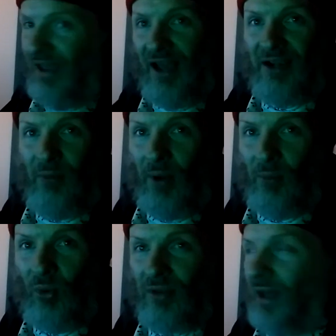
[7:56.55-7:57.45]
Heck, I want
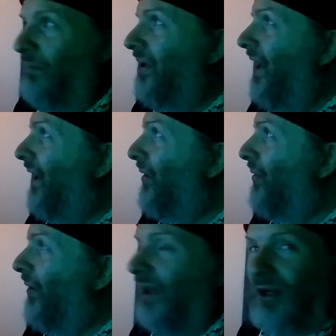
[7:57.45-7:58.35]
more of that piano
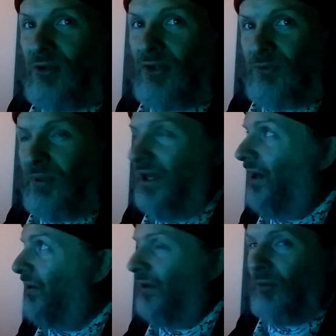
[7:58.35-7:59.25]
though, that crisp
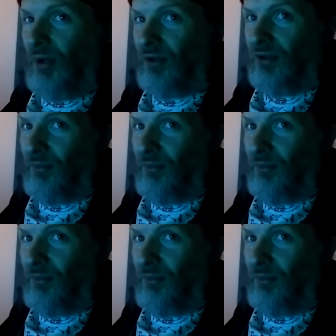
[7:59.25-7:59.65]
piano that we heard in the